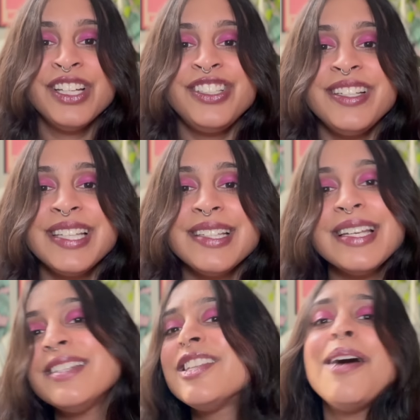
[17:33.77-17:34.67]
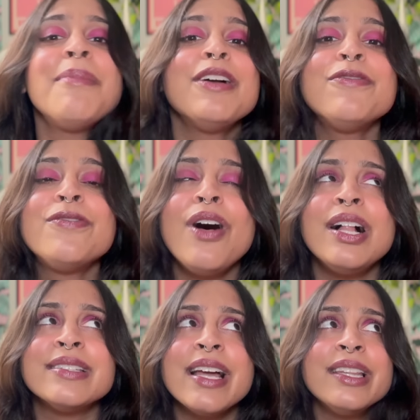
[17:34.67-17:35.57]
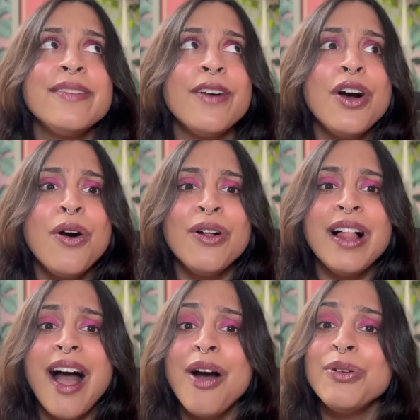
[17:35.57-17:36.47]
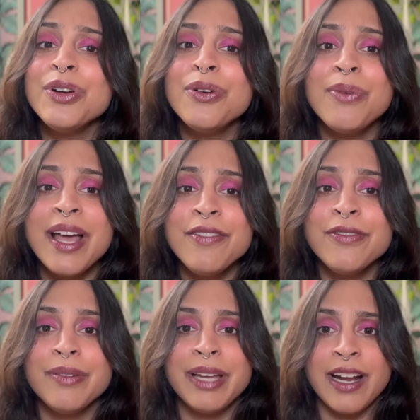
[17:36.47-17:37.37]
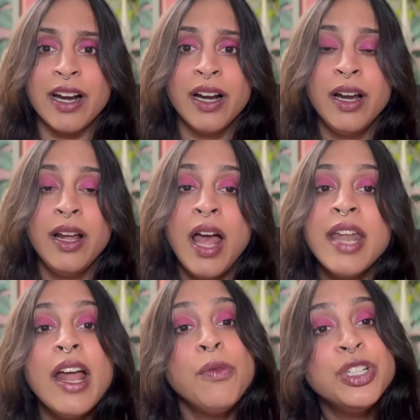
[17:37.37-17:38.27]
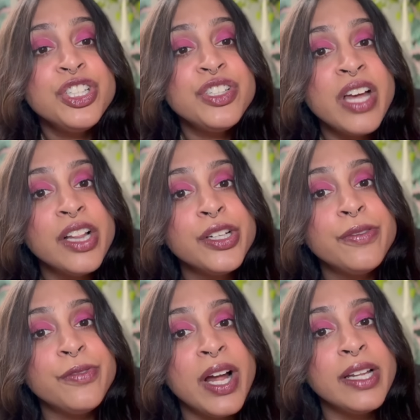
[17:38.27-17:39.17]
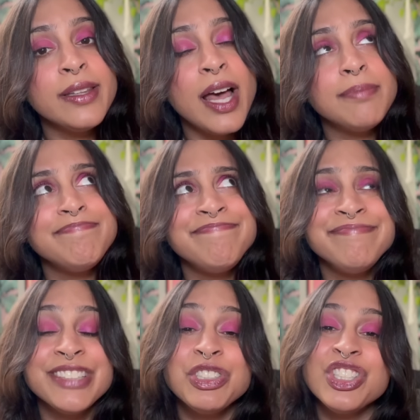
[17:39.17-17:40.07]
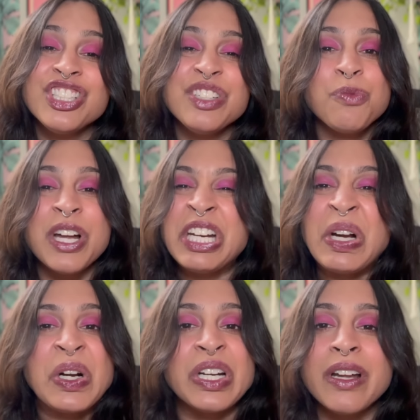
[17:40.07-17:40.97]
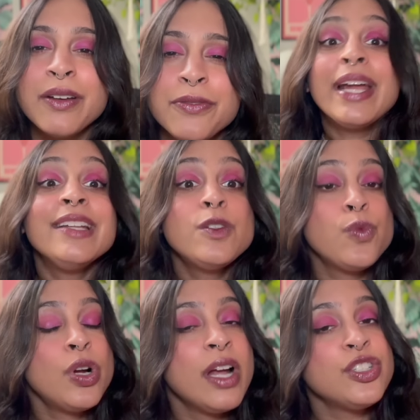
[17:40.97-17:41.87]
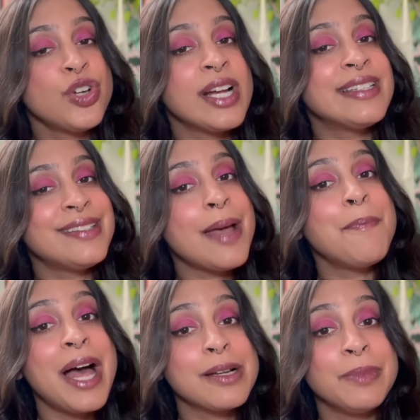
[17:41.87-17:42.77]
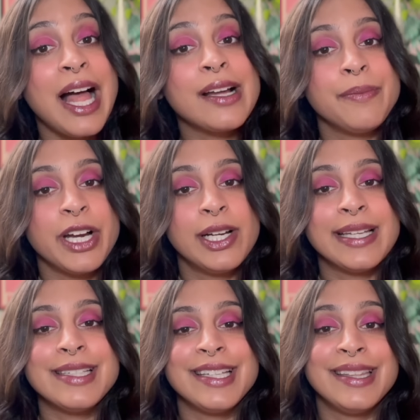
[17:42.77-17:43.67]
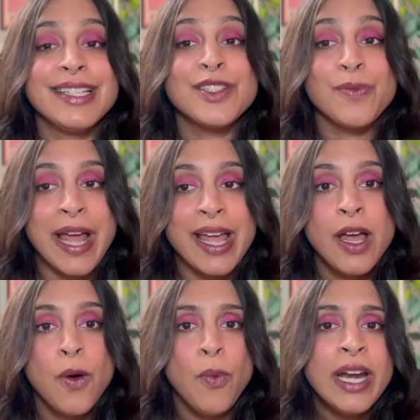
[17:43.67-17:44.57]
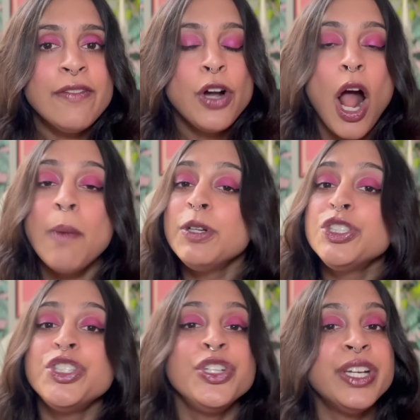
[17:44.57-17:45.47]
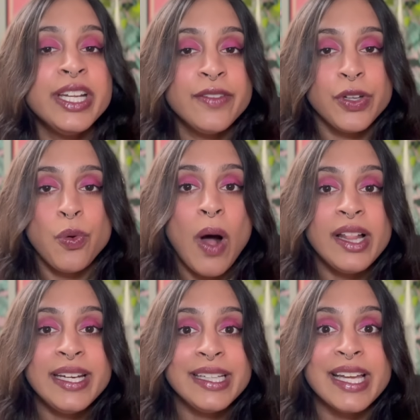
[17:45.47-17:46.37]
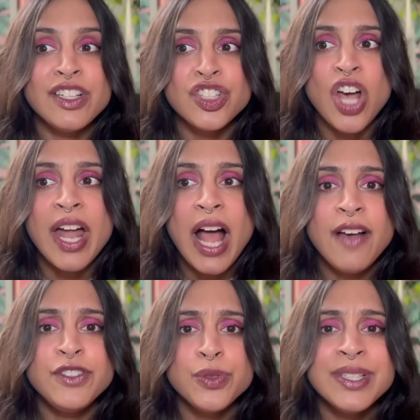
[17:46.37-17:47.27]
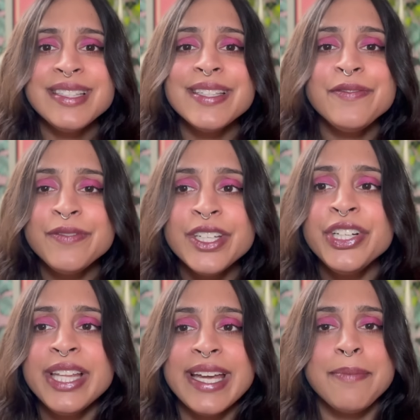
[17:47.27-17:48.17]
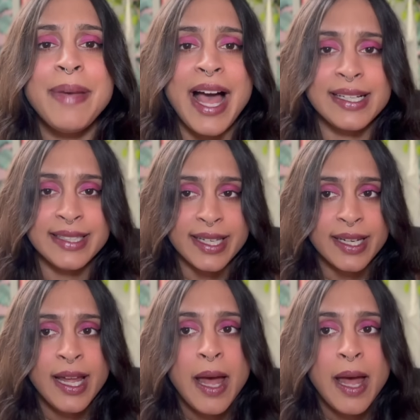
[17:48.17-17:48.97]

She says, "It's not my fault, I live a whole hour away from here." Now, would you tell your friend that you just didn't want it hard enough? Reagan's war on drugs set back black Americans in this way. Whatever opportunity of equality they sought after was severely impacted.